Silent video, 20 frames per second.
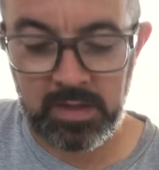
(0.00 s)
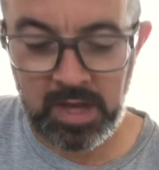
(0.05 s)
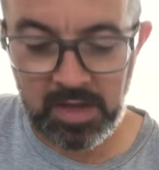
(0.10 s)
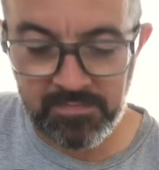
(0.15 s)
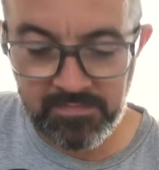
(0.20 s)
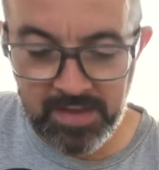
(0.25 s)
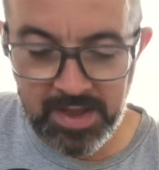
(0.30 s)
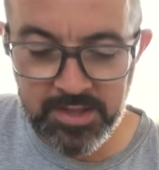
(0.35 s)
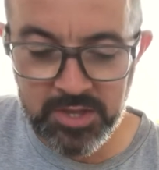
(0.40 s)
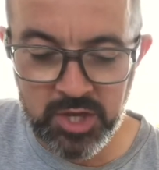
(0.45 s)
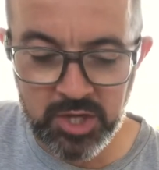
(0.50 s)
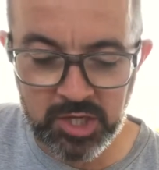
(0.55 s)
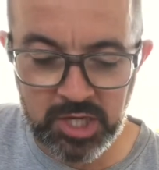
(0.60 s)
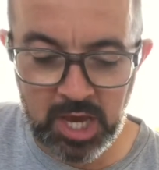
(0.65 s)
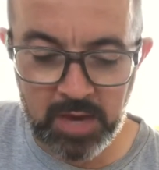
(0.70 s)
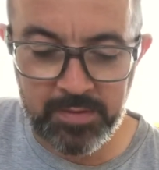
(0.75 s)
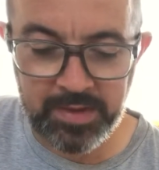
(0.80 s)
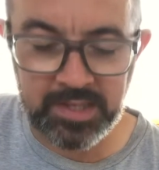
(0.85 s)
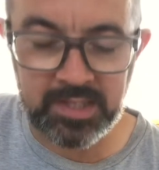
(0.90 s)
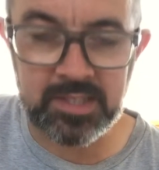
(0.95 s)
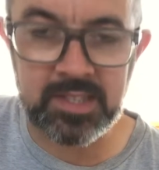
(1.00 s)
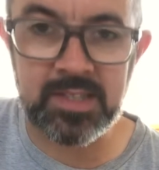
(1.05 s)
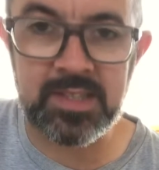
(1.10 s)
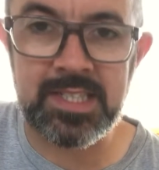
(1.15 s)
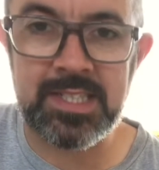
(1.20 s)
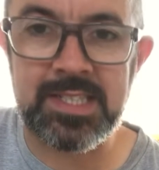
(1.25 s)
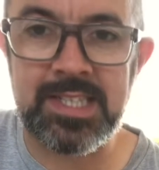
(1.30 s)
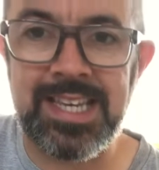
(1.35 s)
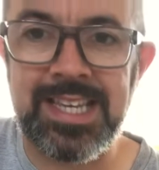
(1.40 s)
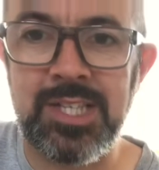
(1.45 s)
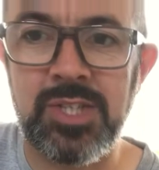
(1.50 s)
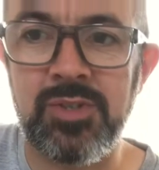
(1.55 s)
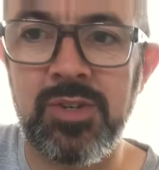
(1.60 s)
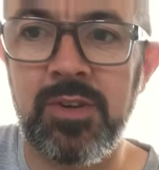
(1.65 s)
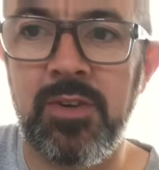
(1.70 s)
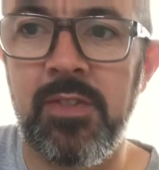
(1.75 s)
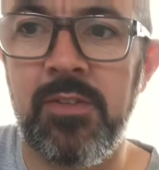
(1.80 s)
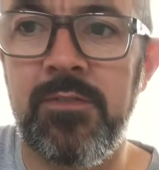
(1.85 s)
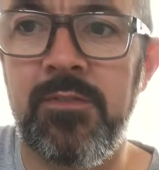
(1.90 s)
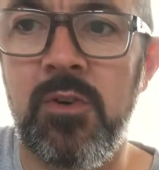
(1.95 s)
then you're going to the D string
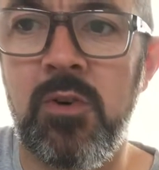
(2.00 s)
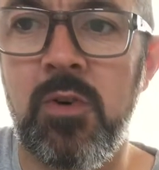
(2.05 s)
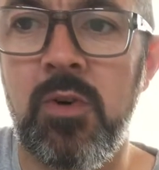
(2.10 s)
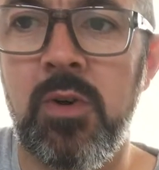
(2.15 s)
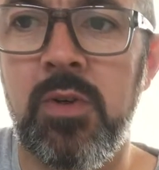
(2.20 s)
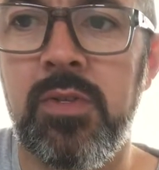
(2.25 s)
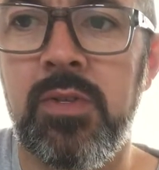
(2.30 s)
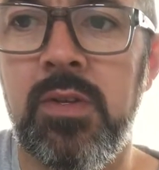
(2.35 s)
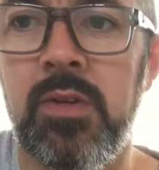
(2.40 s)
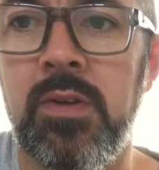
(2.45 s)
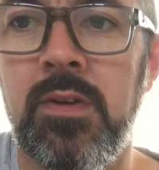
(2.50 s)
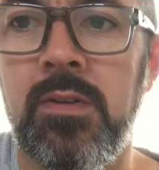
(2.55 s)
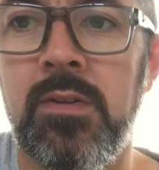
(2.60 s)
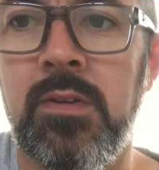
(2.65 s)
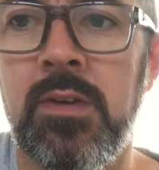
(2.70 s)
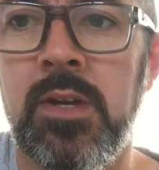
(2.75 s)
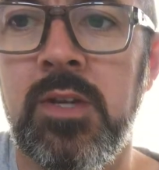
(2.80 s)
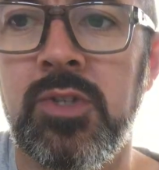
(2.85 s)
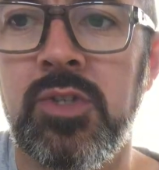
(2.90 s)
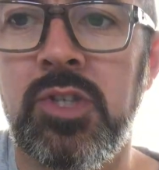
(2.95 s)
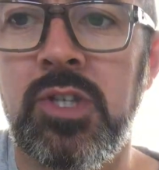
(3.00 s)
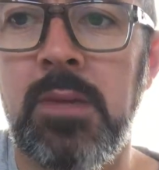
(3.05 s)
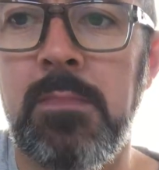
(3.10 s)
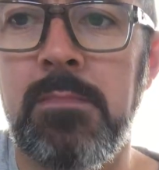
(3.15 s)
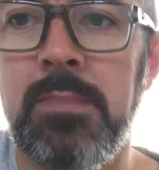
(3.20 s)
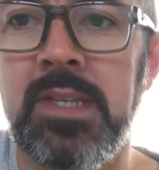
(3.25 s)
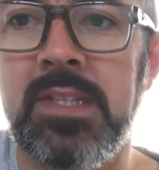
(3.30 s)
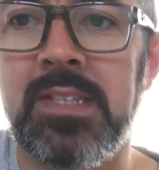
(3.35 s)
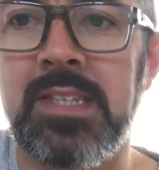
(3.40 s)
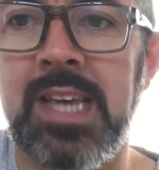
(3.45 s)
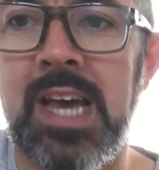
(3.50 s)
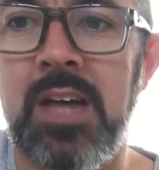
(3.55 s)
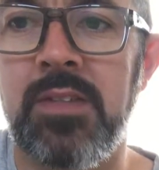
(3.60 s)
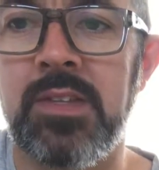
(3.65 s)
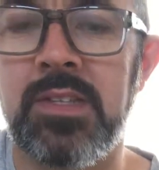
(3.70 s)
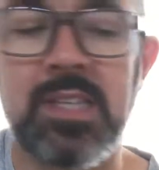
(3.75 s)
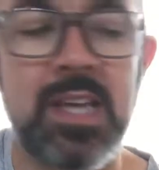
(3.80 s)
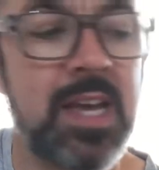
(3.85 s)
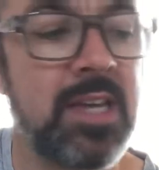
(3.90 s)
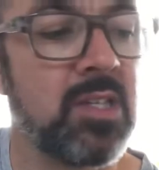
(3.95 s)
on the 4th. So you're missing out
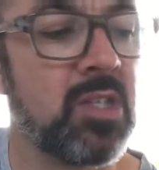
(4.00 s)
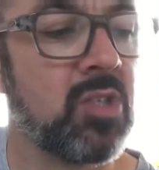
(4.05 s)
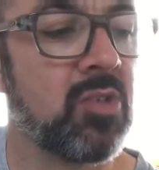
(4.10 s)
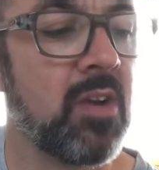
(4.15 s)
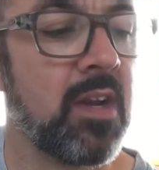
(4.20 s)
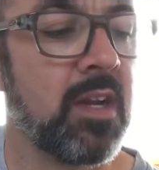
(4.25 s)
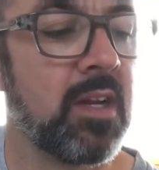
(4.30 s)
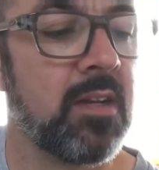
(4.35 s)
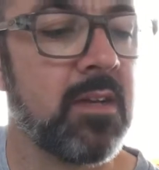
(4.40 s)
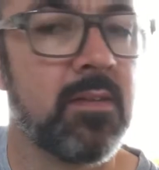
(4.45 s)
this A string.